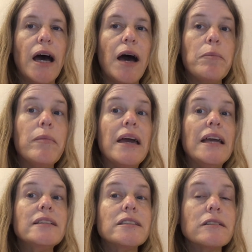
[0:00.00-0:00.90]
I
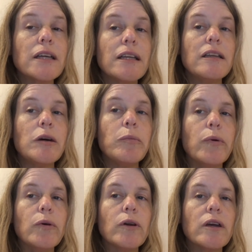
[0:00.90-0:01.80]
may still end up
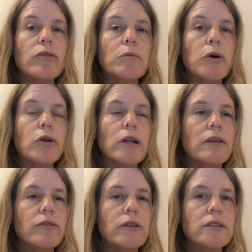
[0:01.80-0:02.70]
working remotely
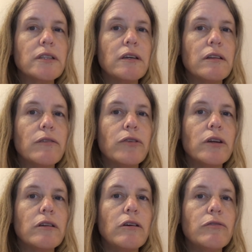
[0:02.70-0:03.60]
for the South
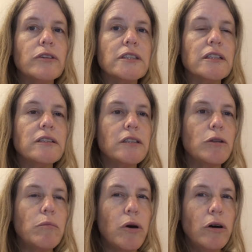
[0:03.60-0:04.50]
African office
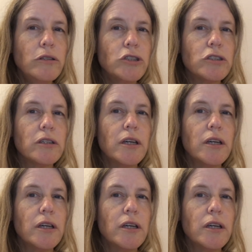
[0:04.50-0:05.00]
until March,